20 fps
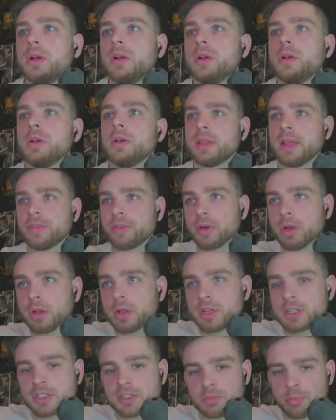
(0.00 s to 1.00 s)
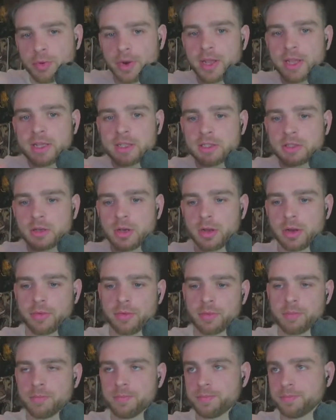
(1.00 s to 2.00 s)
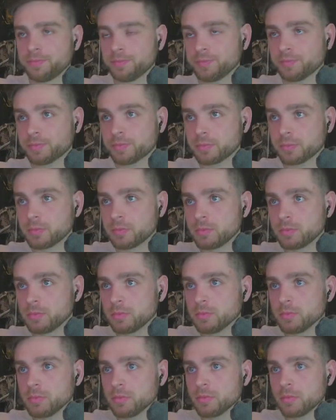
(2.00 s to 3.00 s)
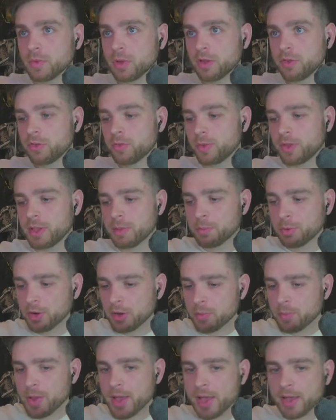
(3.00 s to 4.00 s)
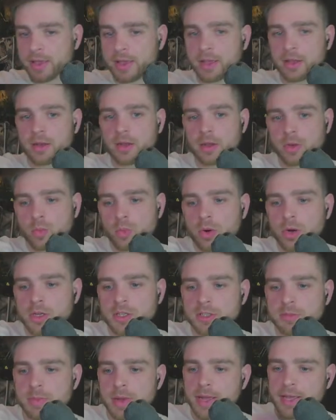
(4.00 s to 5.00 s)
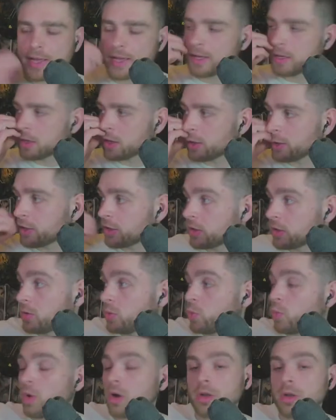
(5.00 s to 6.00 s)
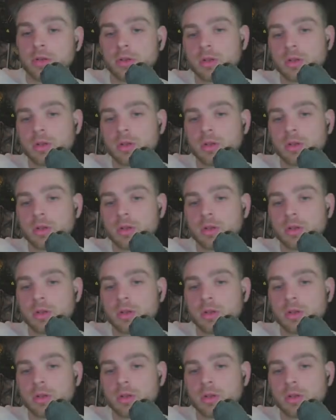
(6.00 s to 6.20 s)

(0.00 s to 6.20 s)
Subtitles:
They've got like a spring inside of them, so when you pull it back it like winds back in like one,